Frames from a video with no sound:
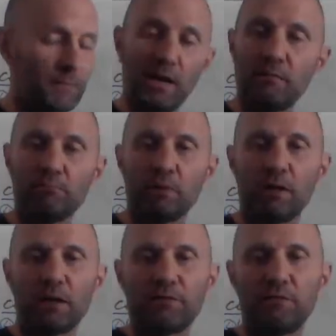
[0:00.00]
yeah,
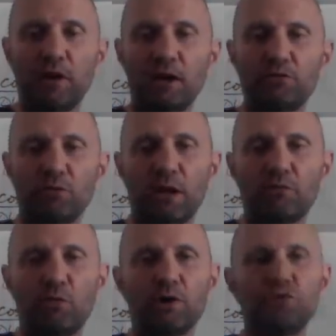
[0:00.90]
I guess if you guys don't
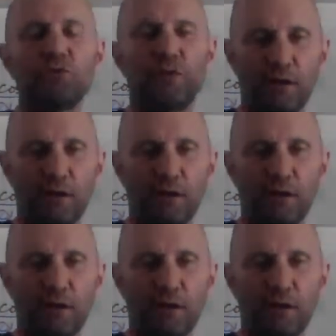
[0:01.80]
have questions,